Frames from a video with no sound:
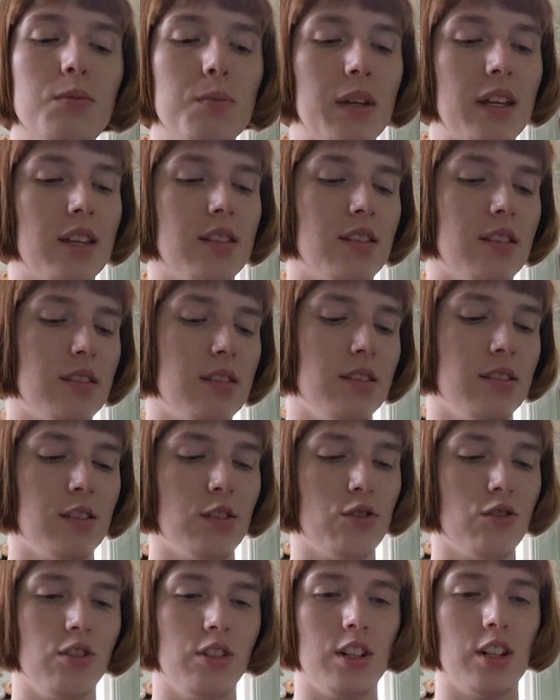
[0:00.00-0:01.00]
because this is
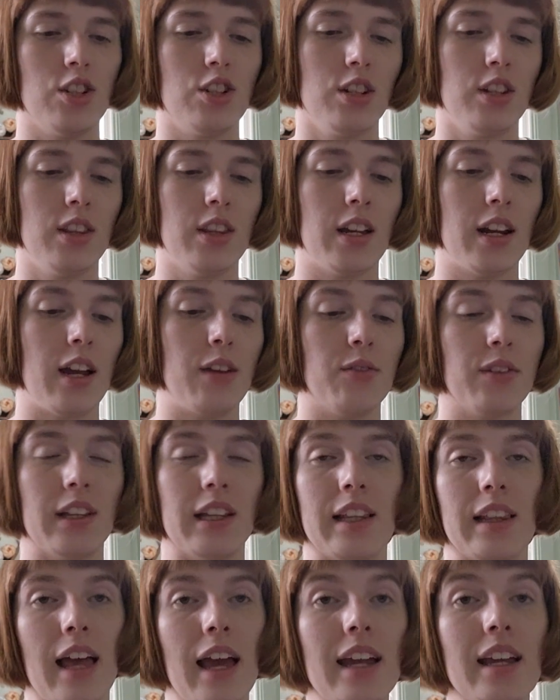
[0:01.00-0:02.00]
a tradition that I
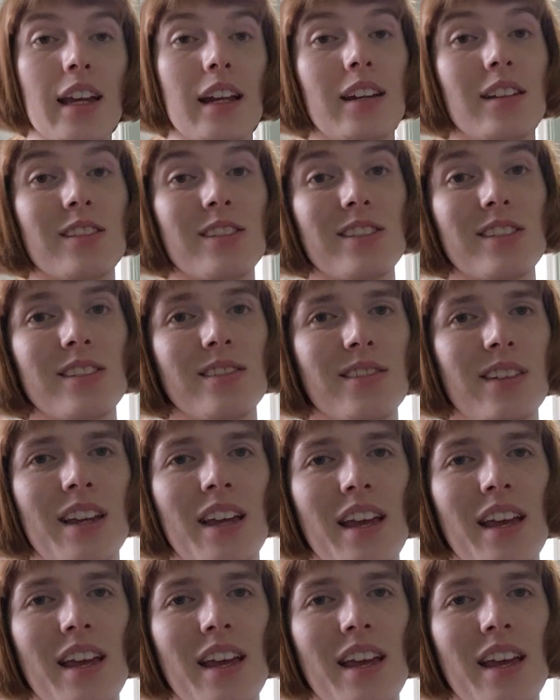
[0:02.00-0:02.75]
really like, and it's